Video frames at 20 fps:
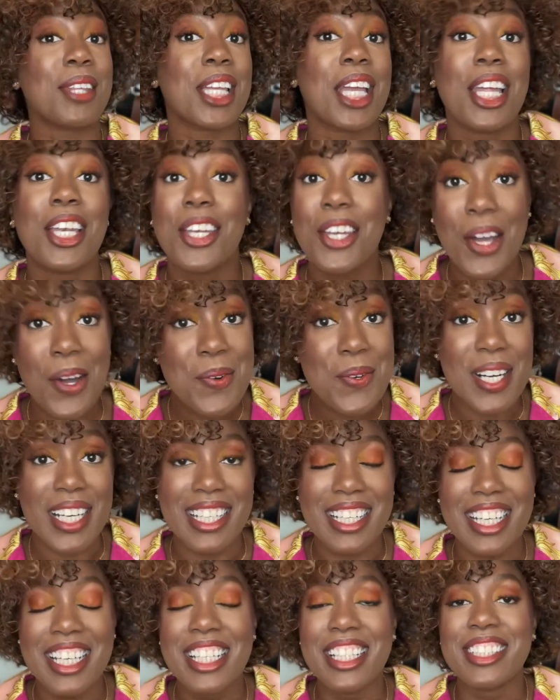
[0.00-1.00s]
No
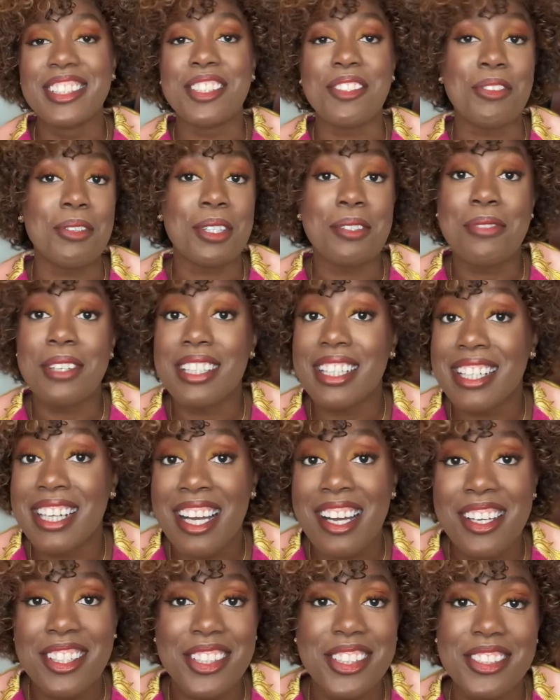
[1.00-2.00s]
one. So if you want to find that
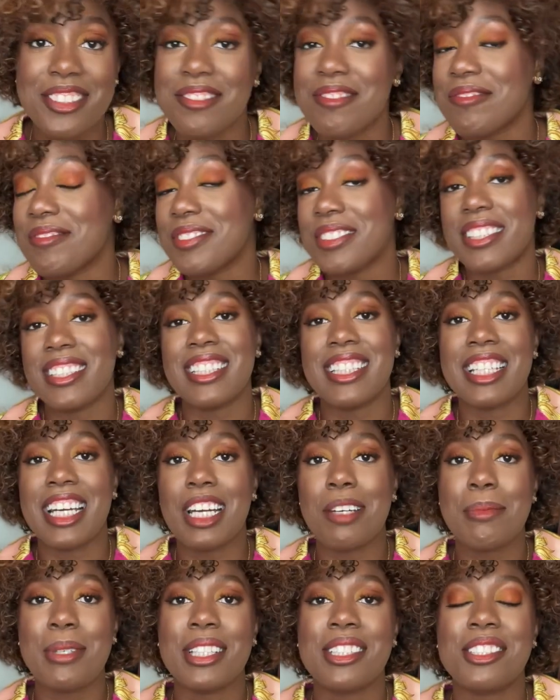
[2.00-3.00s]
out, you got to
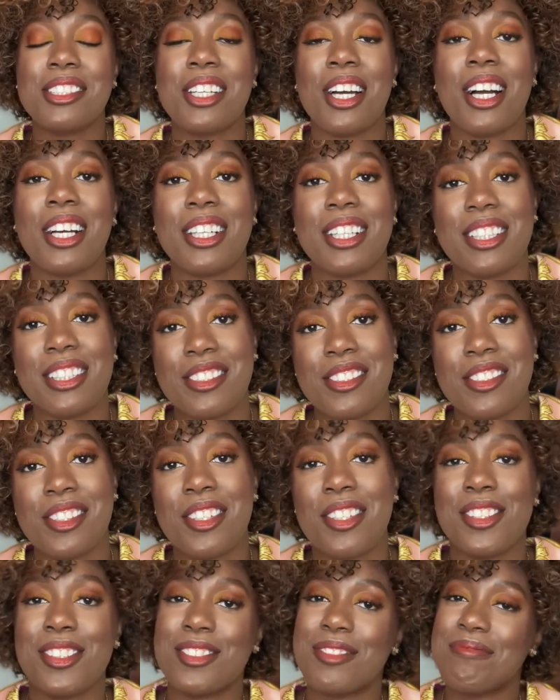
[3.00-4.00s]
be a stalker.
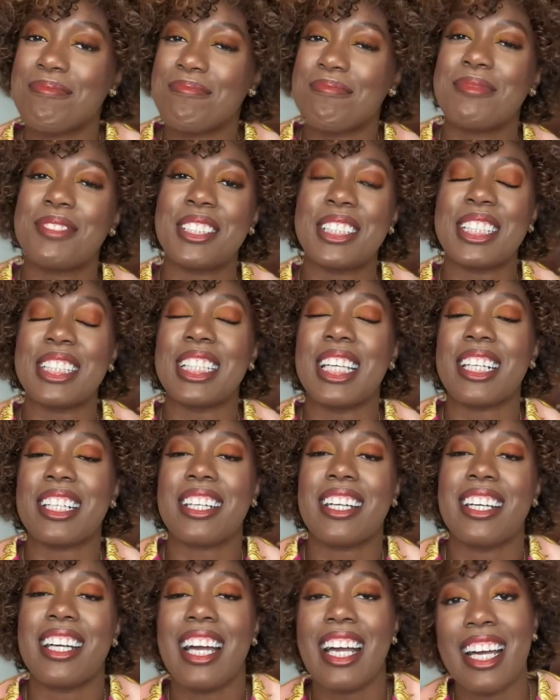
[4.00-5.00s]
So good luck
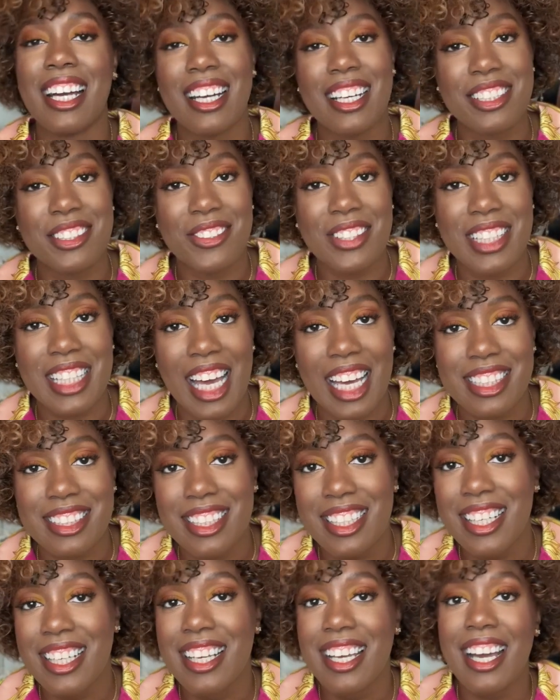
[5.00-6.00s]
doing that.
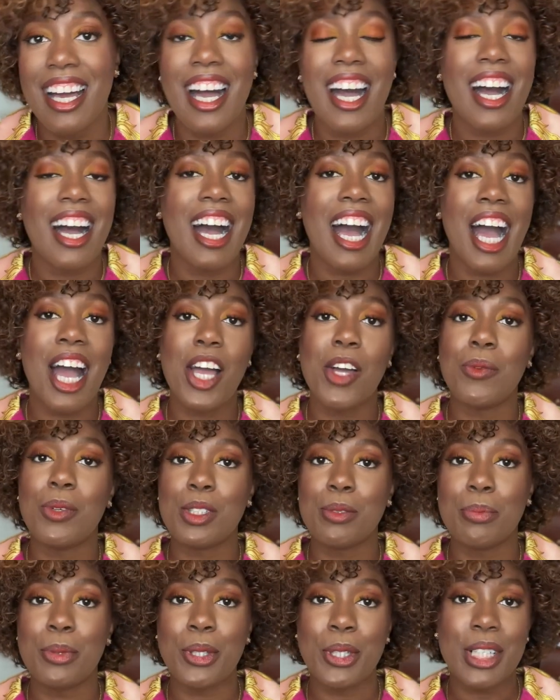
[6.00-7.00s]
I was
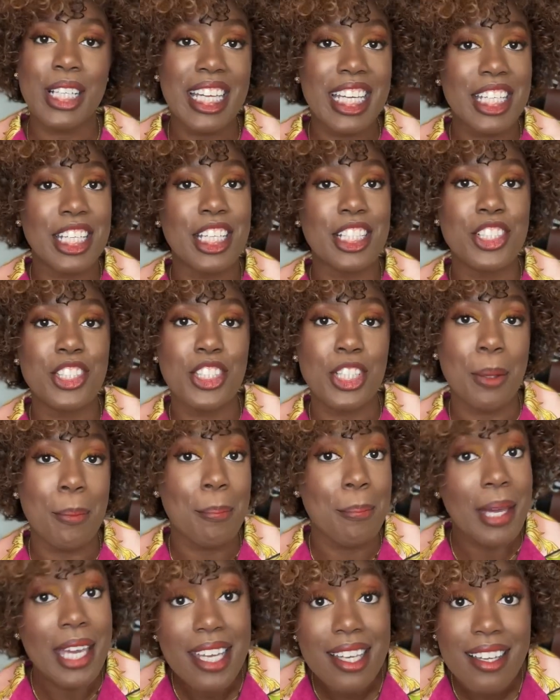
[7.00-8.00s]
born in
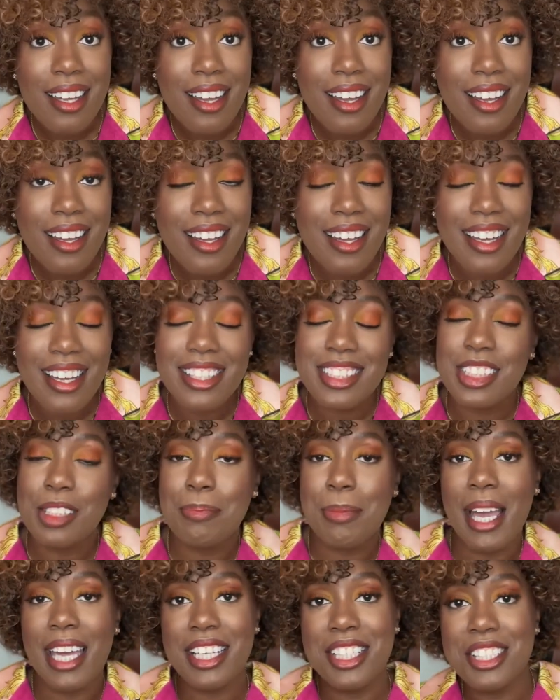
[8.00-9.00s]
Jamaica,
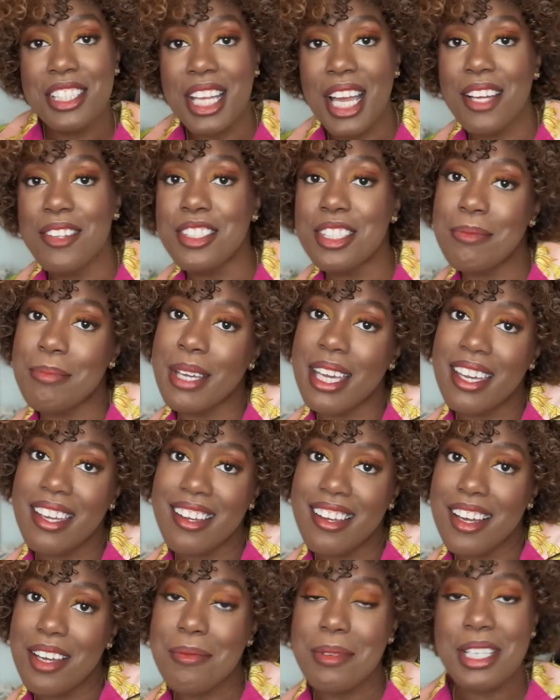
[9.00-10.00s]
Spanish Town, Jamaica.
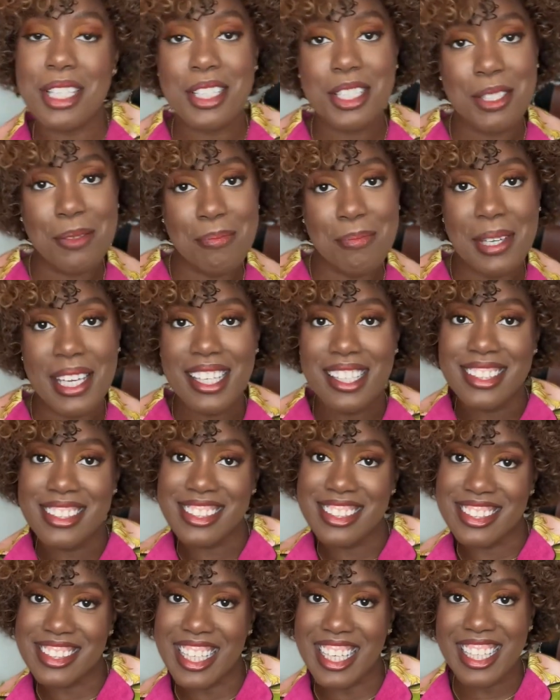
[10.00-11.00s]
I'm a Jamaican
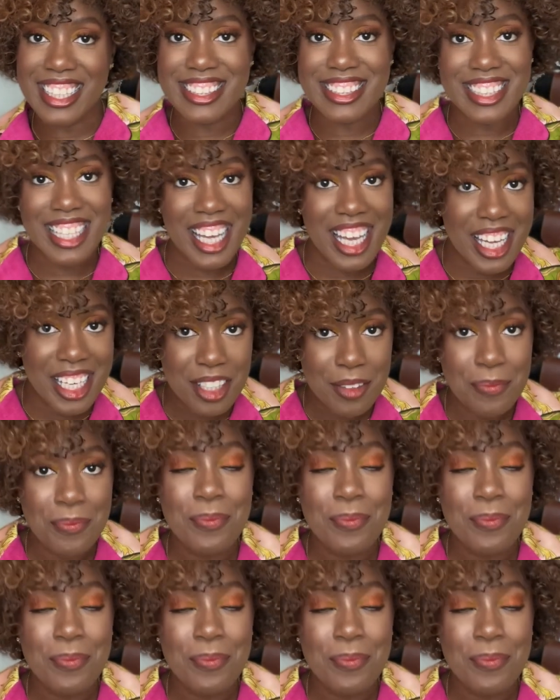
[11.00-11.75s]
stand up.